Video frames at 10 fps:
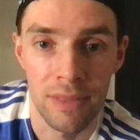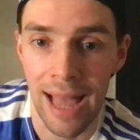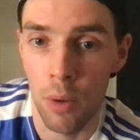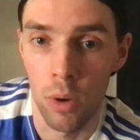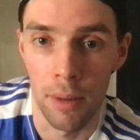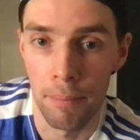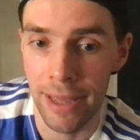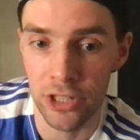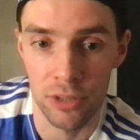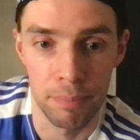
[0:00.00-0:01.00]
that were
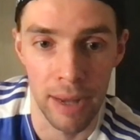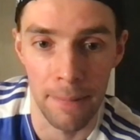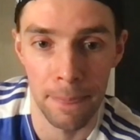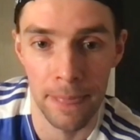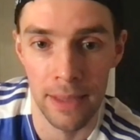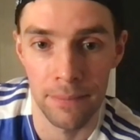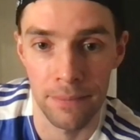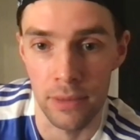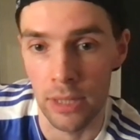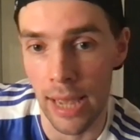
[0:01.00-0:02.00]
missed. But
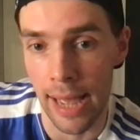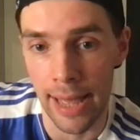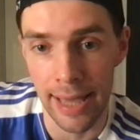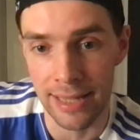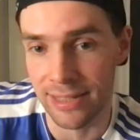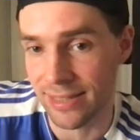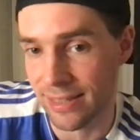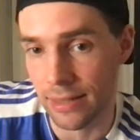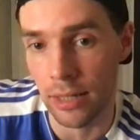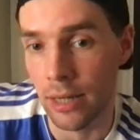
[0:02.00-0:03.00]
yeah,
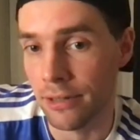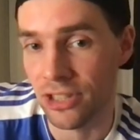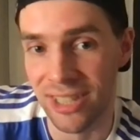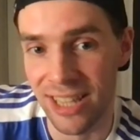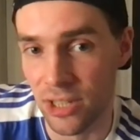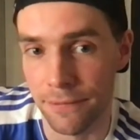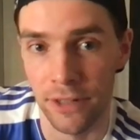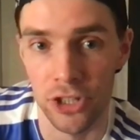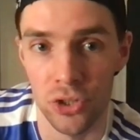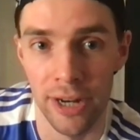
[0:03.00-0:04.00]
it's a sense of
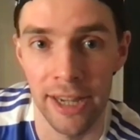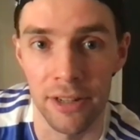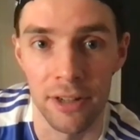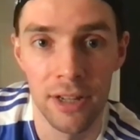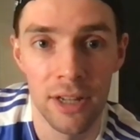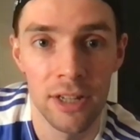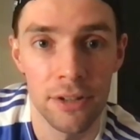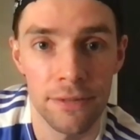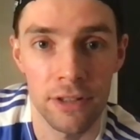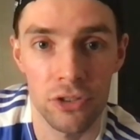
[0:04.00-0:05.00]
frustration,
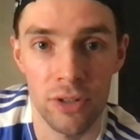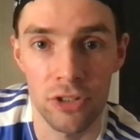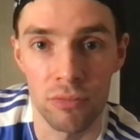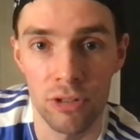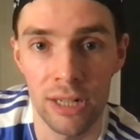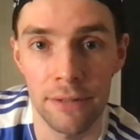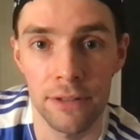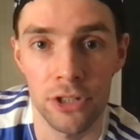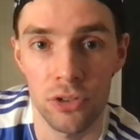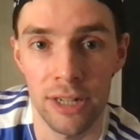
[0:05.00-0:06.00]
really
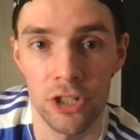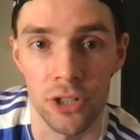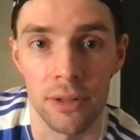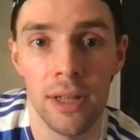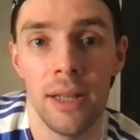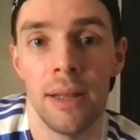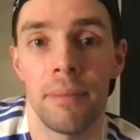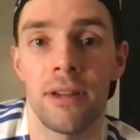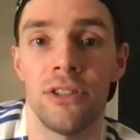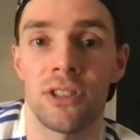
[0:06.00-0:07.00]
frustration,
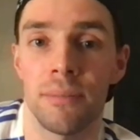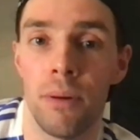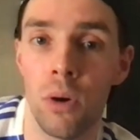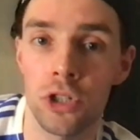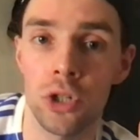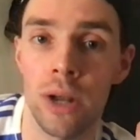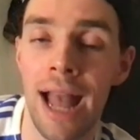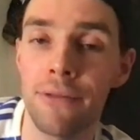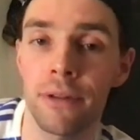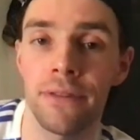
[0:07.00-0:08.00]
because Poch got
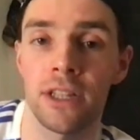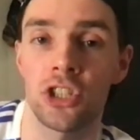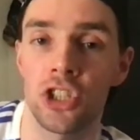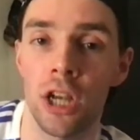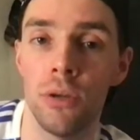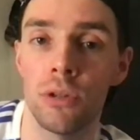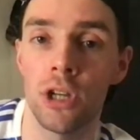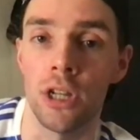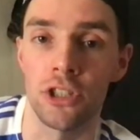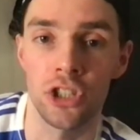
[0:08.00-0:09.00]
everything so
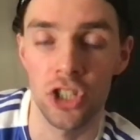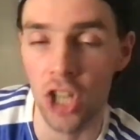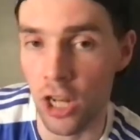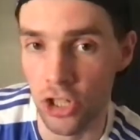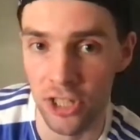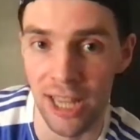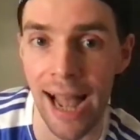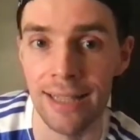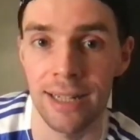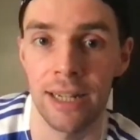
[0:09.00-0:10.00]
good, such a
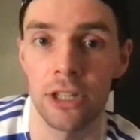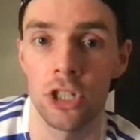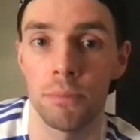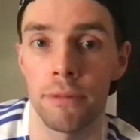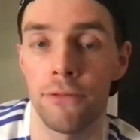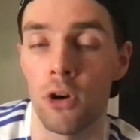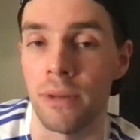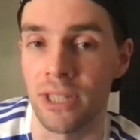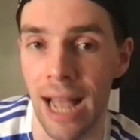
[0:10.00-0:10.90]
tactically good performance.